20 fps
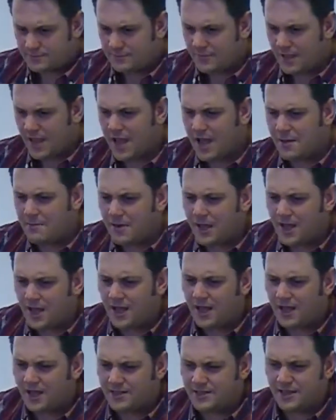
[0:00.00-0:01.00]

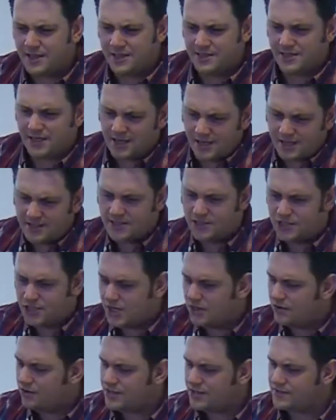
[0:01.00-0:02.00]
It's a
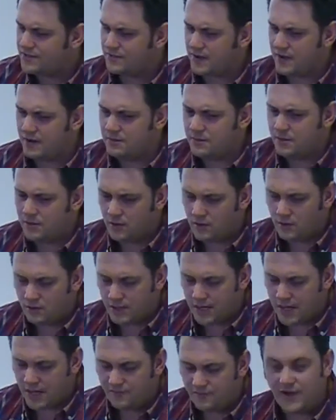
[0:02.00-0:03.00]
children's film called
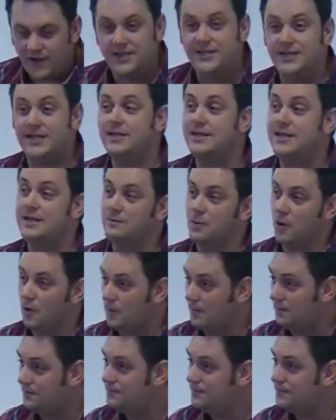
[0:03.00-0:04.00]
Finding
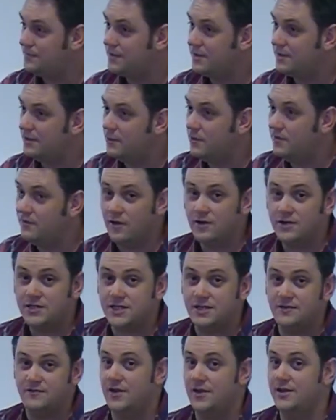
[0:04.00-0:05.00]
Nemo. We've all
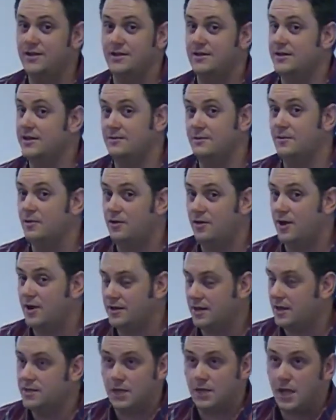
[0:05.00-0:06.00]
seen Finding Nemo,
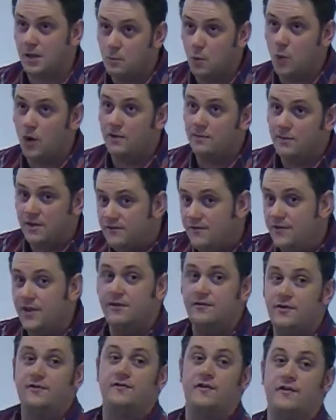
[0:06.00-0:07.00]
right? It's one of my
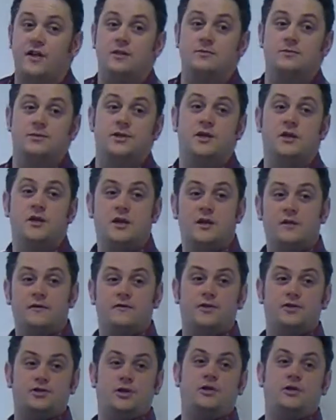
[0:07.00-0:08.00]
favourite films for
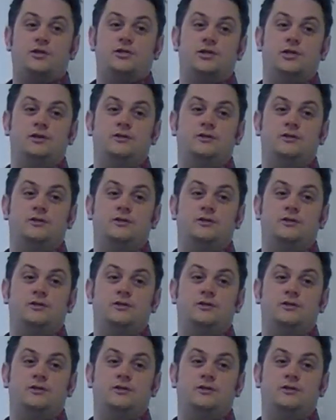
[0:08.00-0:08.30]
structure,